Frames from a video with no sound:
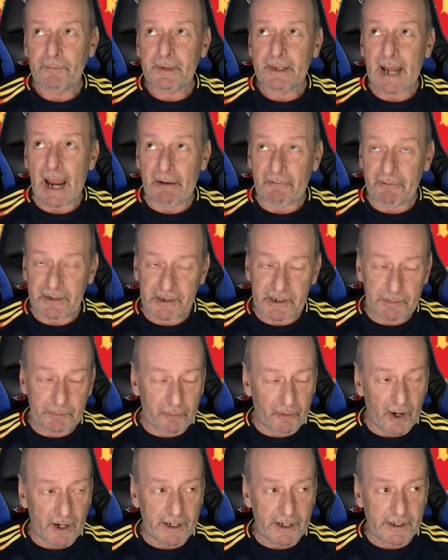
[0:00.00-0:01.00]
Gary
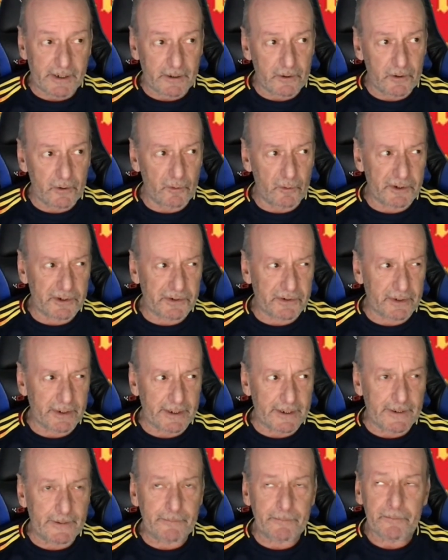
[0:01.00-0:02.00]
Sprake, who was
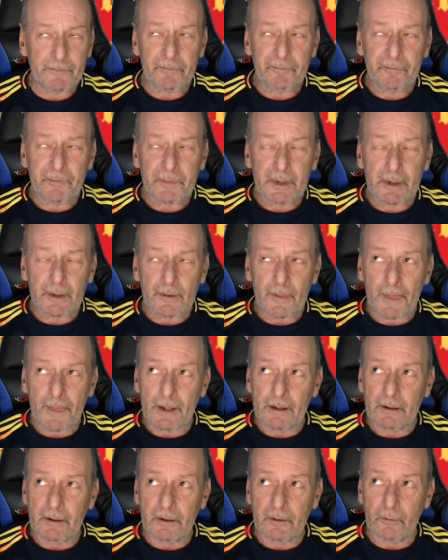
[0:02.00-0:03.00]
the
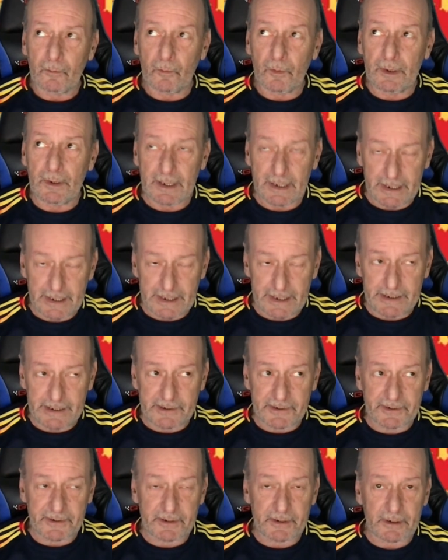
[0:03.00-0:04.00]

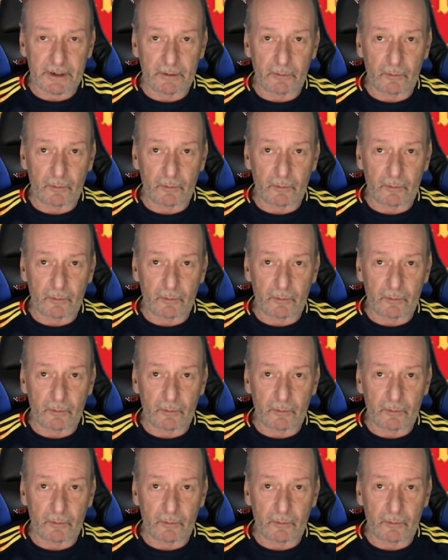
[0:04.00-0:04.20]
Leeds